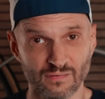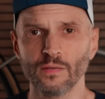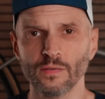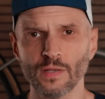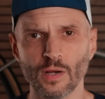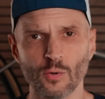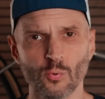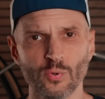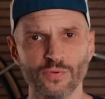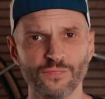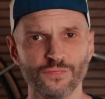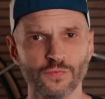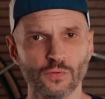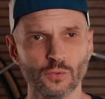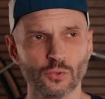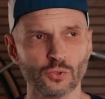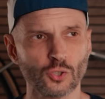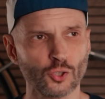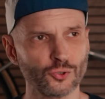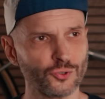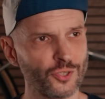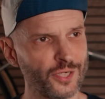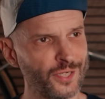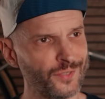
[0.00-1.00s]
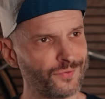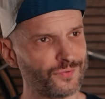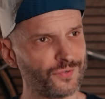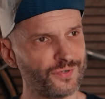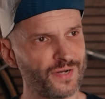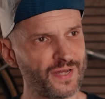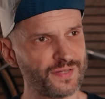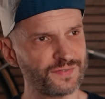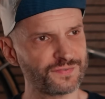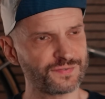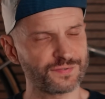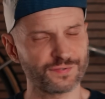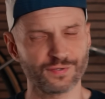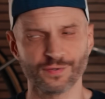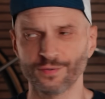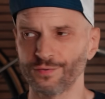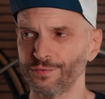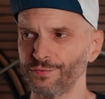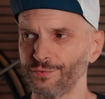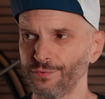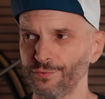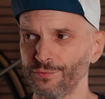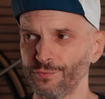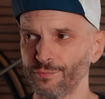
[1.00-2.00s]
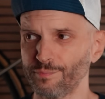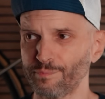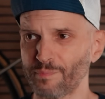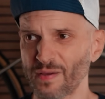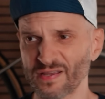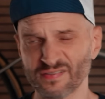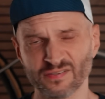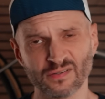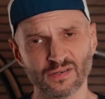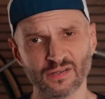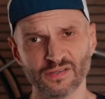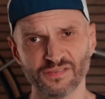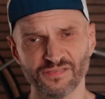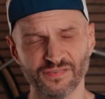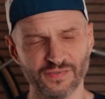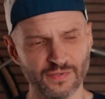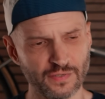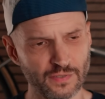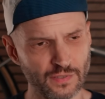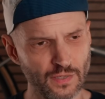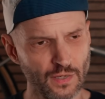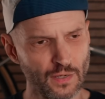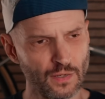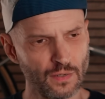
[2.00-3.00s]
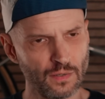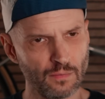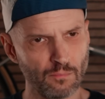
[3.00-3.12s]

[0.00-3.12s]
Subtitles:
Now, if you look on the internet, you basically see